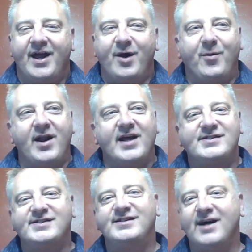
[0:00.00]
And when I
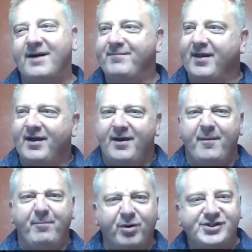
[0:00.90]
stopped
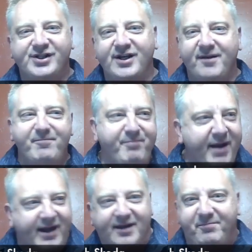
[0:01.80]
pushing and
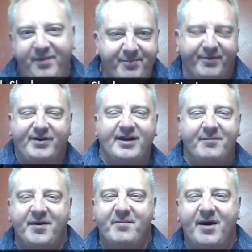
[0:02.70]
begging people to come
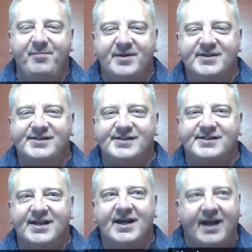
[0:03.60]
into my business,
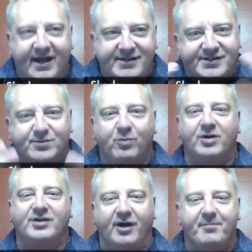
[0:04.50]
I just
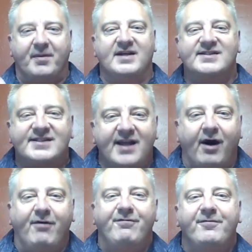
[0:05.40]
worked on
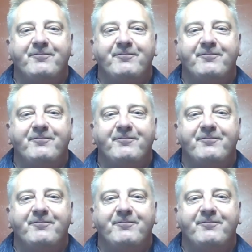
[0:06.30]
myself.